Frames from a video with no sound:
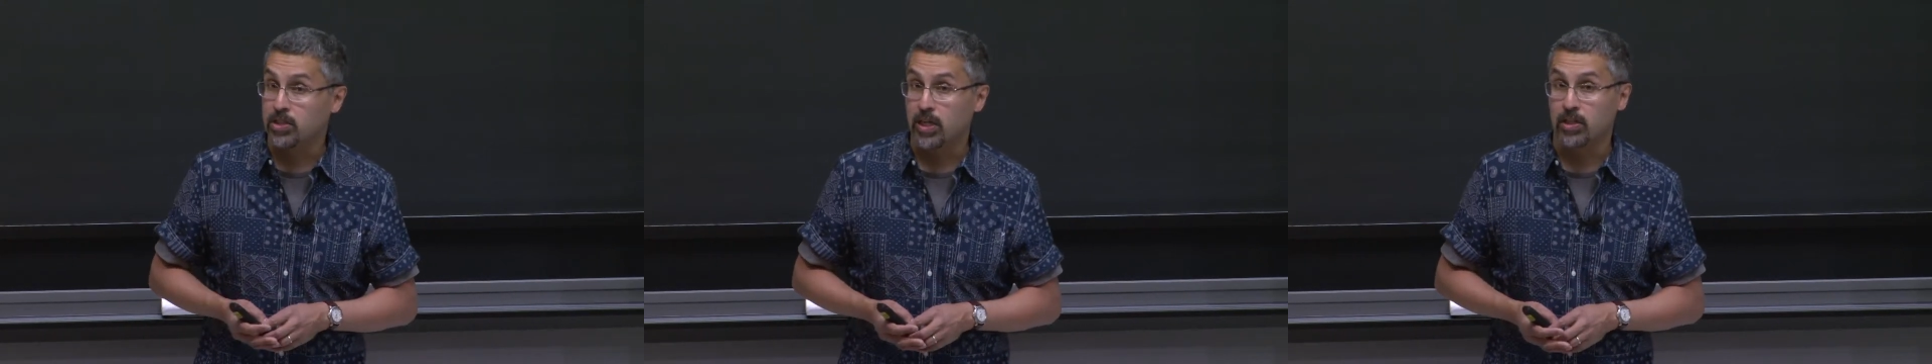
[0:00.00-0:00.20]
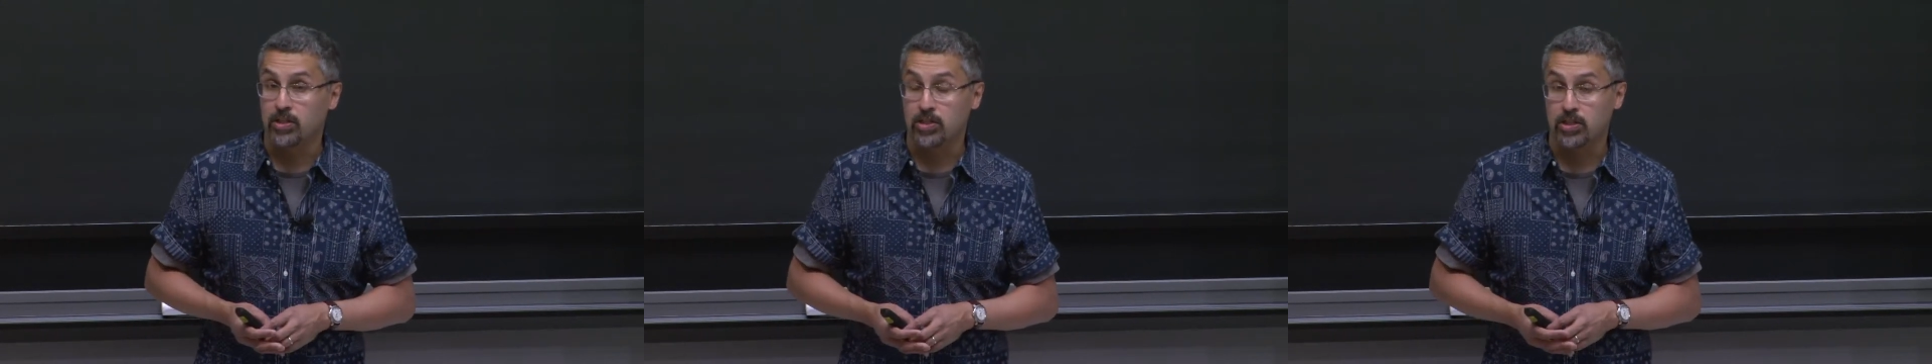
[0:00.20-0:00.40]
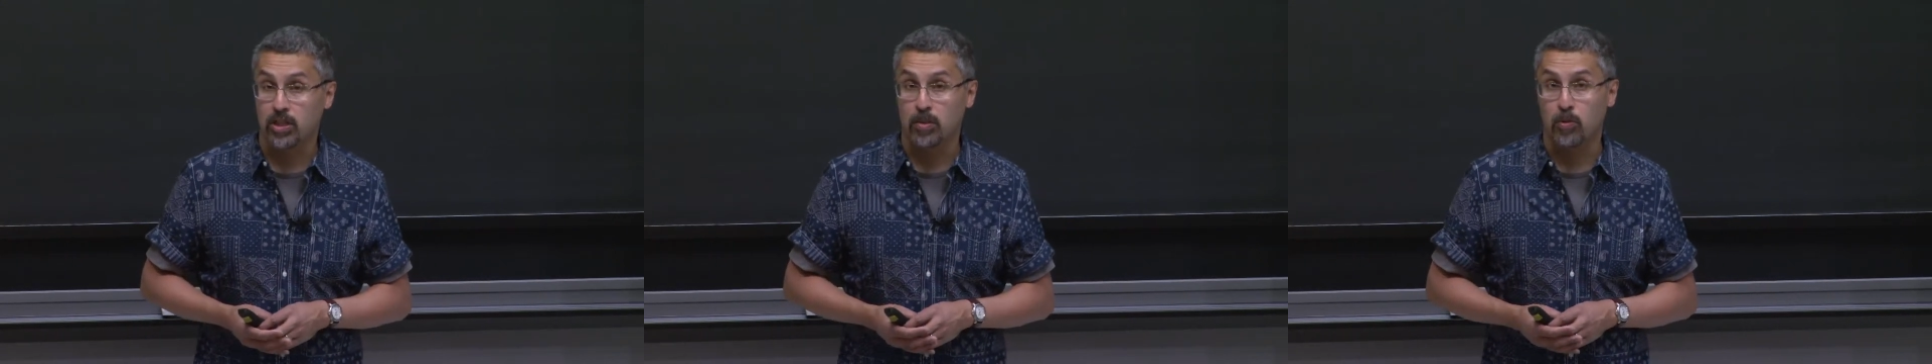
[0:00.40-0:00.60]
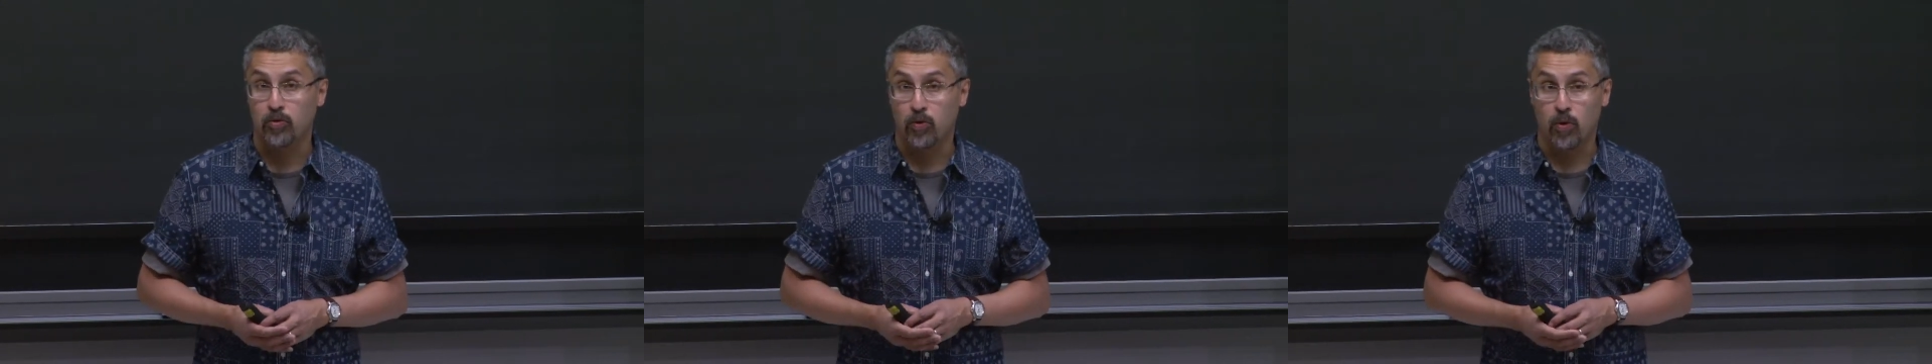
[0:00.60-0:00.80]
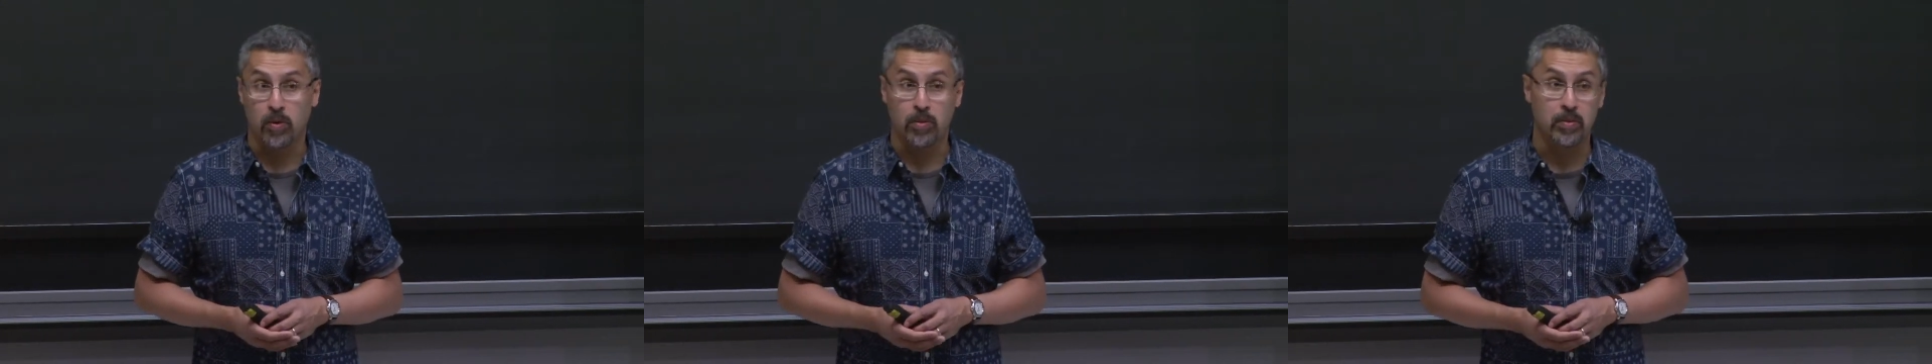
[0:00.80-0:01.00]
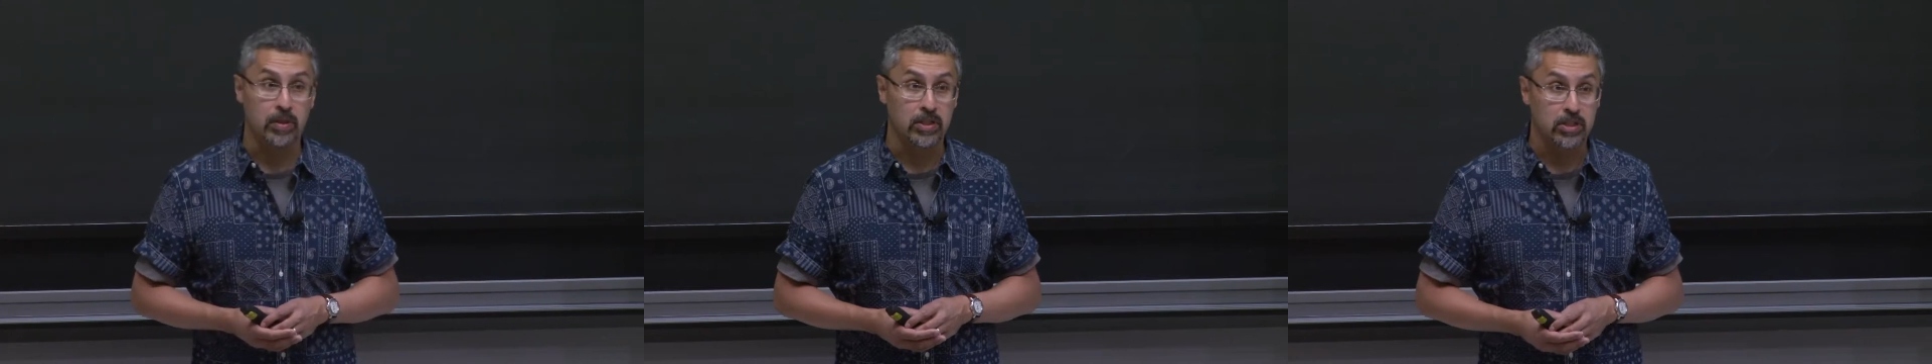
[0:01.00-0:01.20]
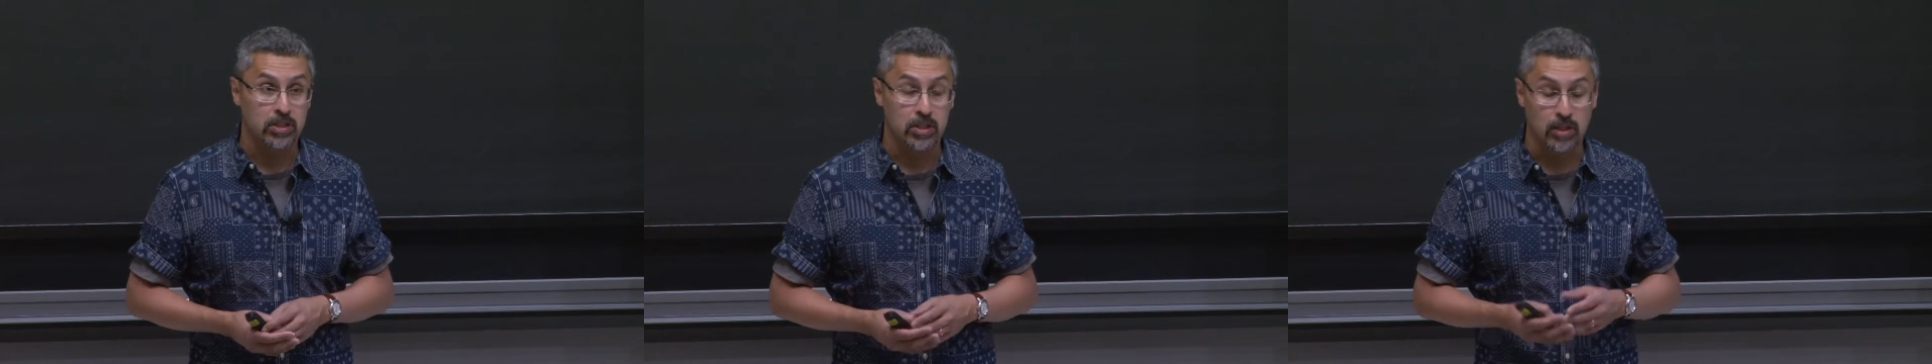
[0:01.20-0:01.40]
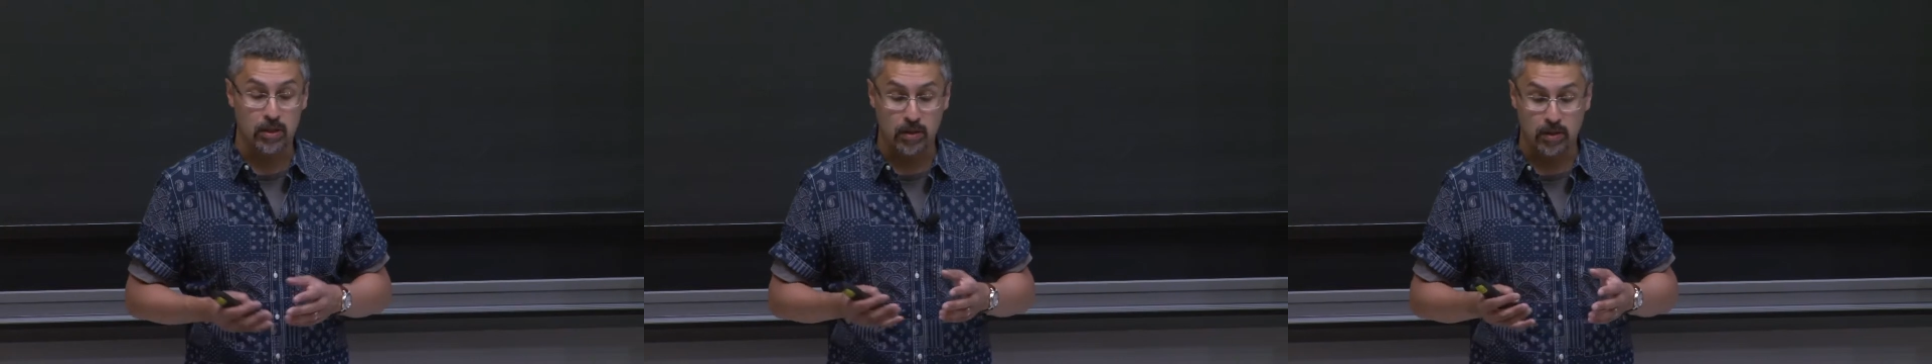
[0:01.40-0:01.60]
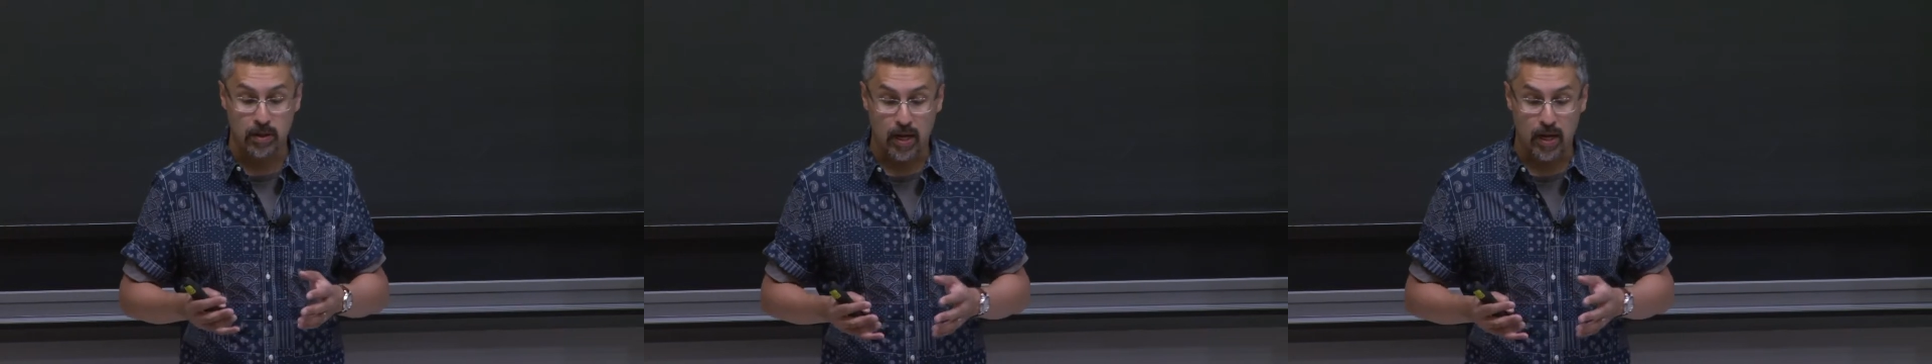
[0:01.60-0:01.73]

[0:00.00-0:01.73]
challenges are before we really see